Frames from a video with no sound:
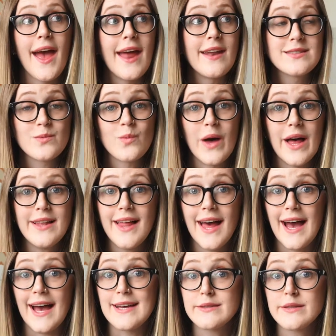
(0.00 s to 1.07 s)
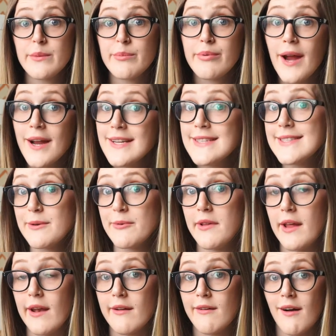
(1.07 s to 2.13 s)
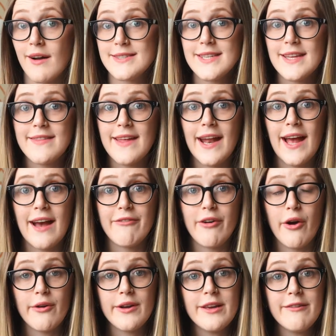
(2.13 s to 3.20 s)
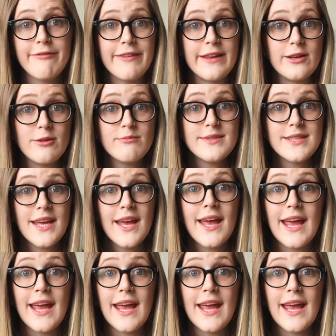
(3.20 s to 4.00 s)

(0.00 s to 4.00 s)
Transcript: as well as pregnancy related content that I have already filmed